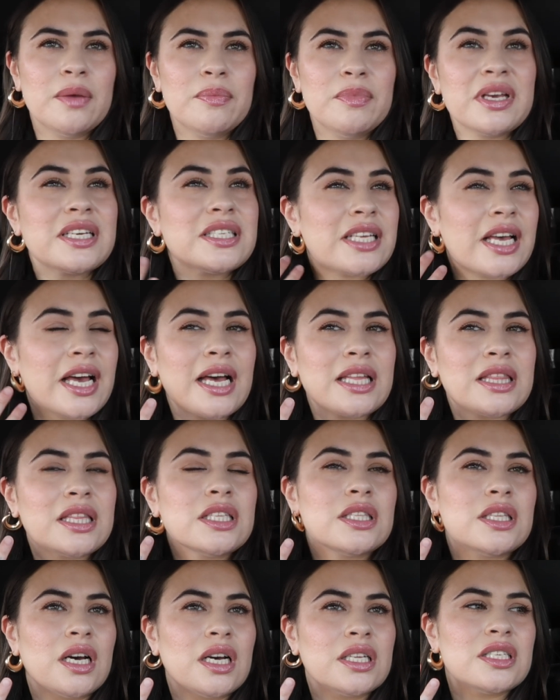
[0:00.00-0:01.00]
because I had
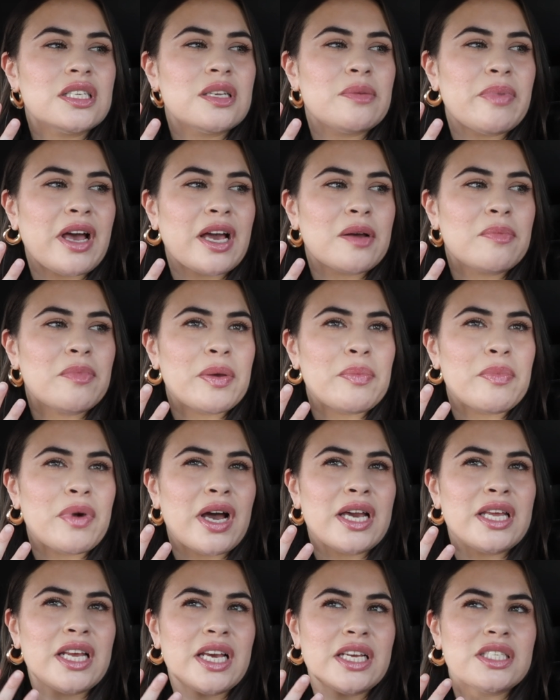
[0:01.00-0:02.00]
the thoughts in the back of my mind.